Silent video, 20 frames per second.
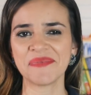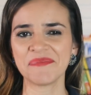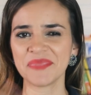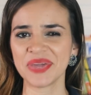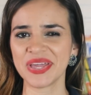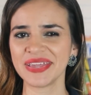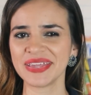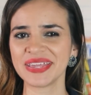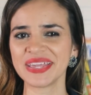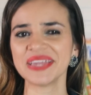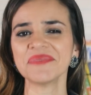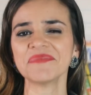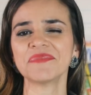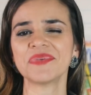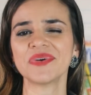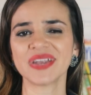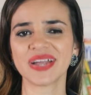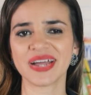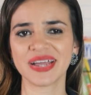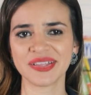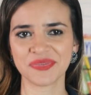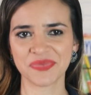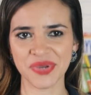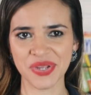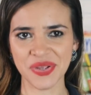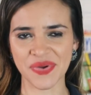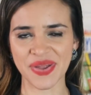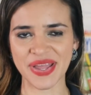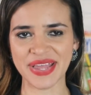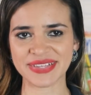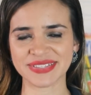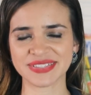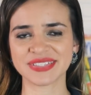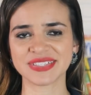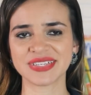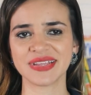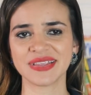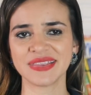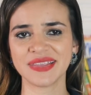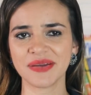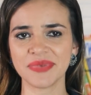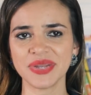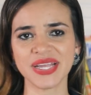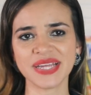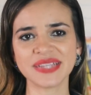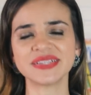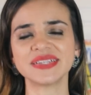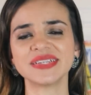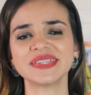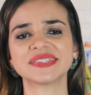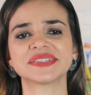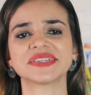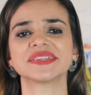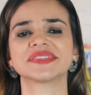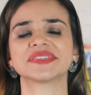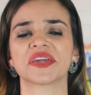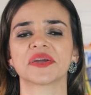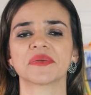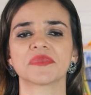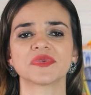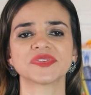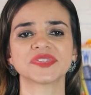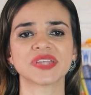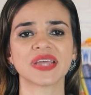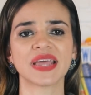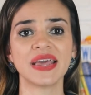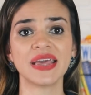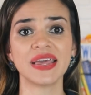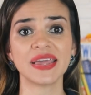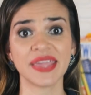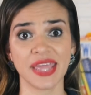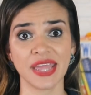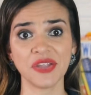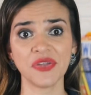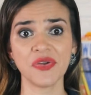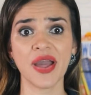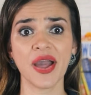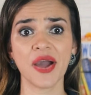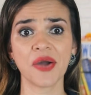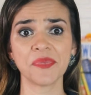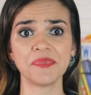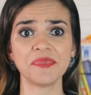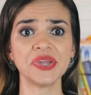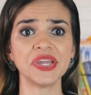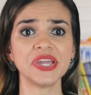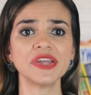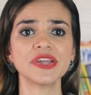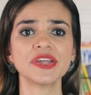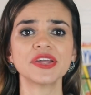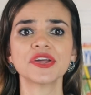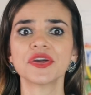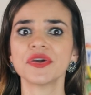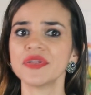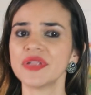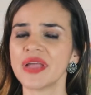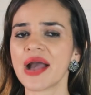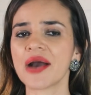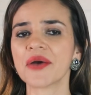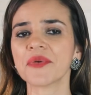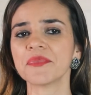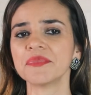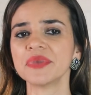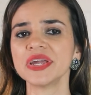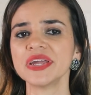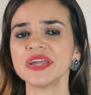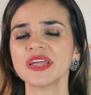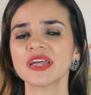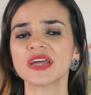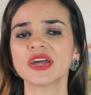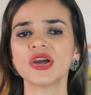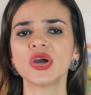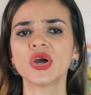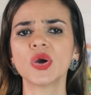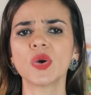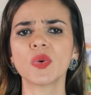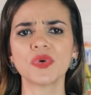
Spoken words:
Making polite requests. Dá uma olhada nesses exemplos. Can you help me? Could help me?